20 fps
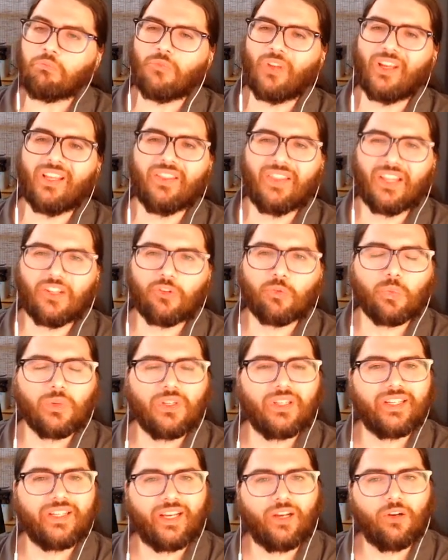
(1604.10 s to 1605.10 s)
And that's
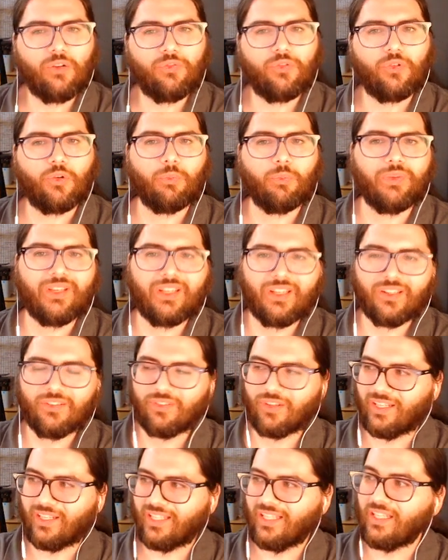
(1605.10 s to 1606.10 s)
really helpful because,
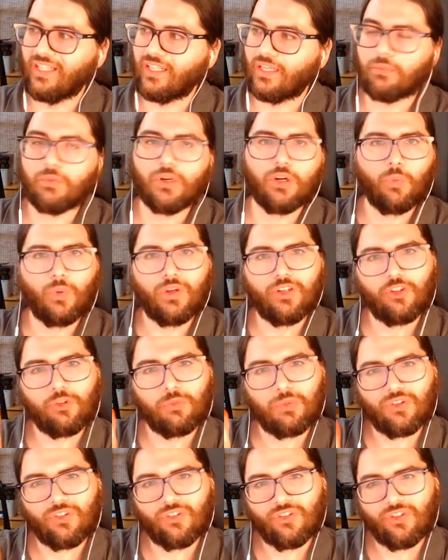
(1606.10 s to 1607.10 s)
again, I'm going to want
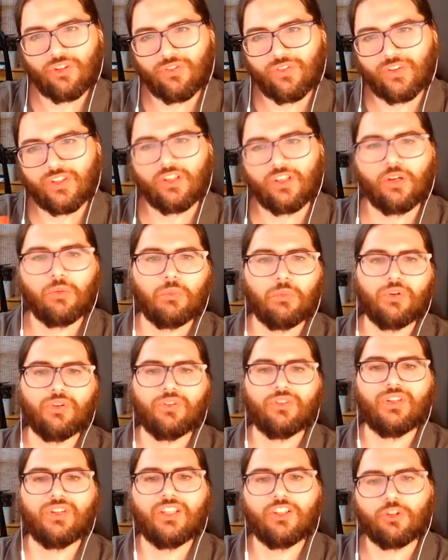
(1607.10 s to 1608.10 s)
specific
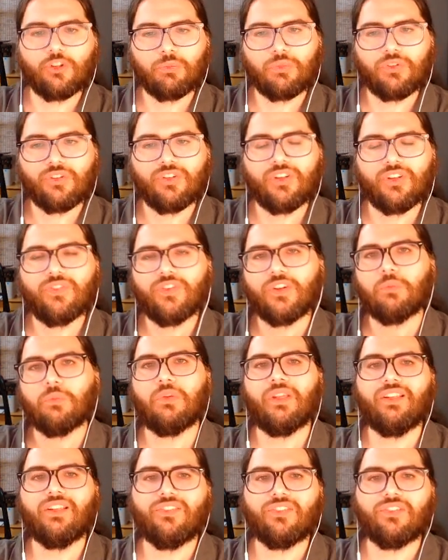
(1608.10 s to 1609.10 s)
numbers in specific
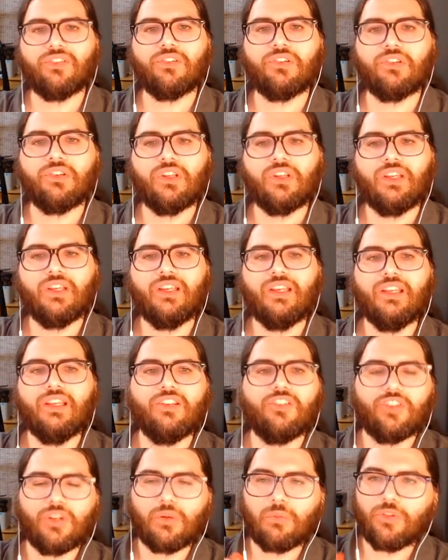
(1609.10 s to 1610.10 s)
places.
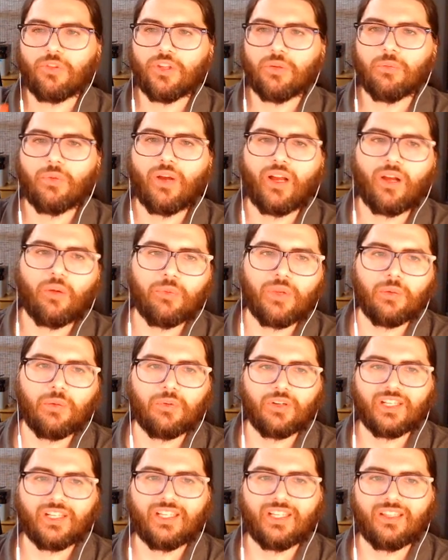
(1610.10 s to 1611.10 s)
Some of them I'll be able
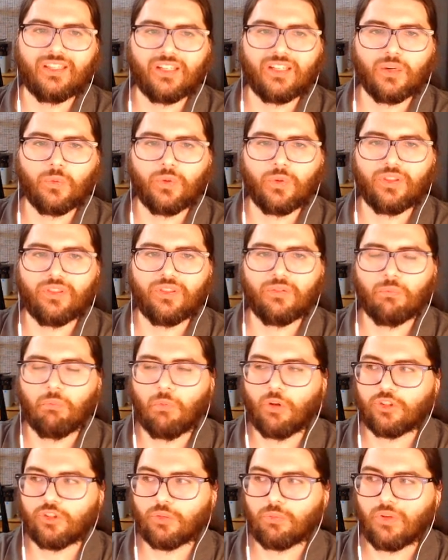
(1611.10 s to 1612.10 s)
to get there with
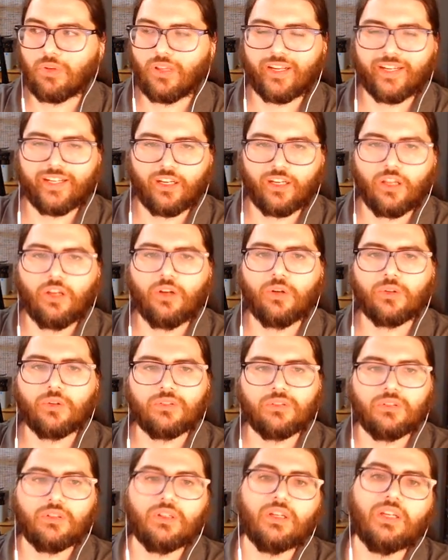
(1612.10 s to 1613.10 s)
multiply
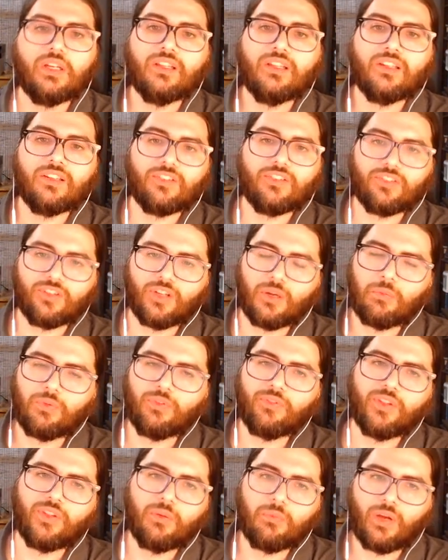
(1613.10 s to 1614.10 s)
alone. Some
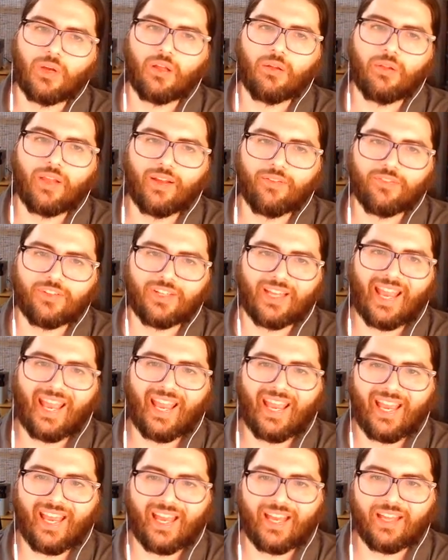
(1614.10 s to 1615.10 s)
of them I'll have to
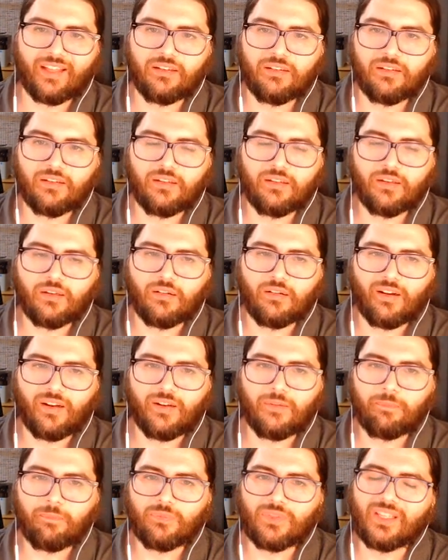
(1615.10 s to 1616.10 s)
add.
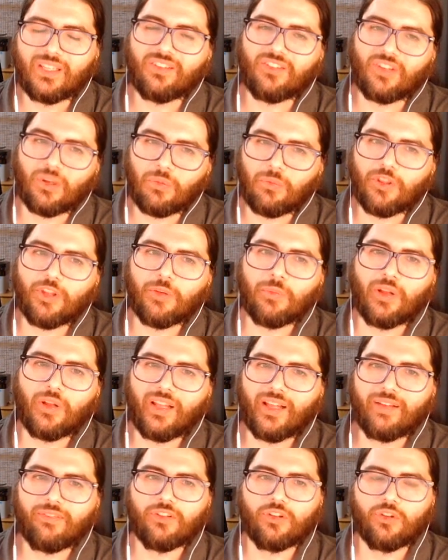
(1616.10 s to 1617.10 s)
Okay? Some of them I'll
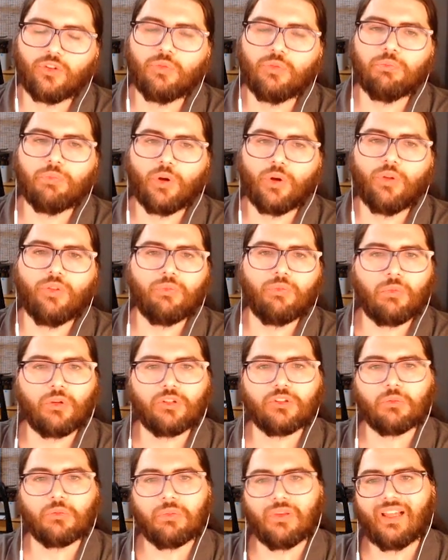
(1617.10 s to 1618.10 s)
have to do both
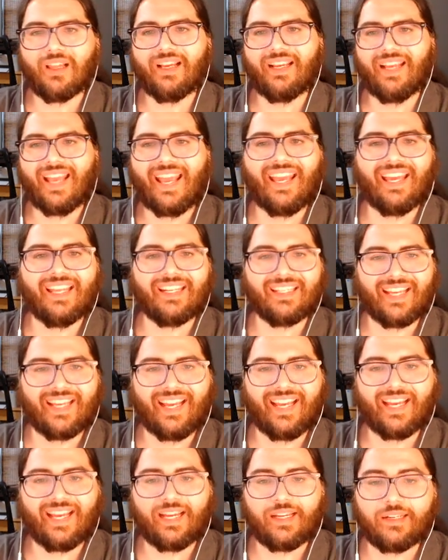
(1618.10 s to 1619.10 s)
multiply and
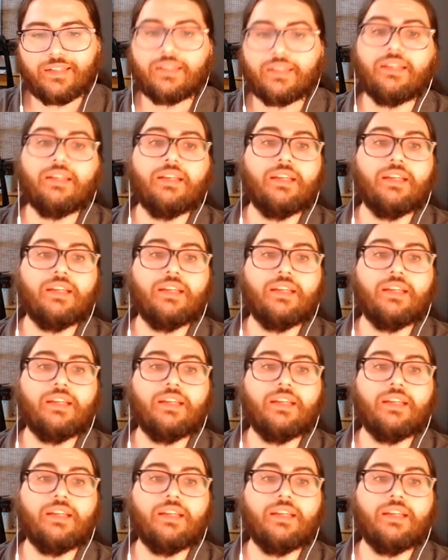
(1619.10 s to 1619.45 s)
add.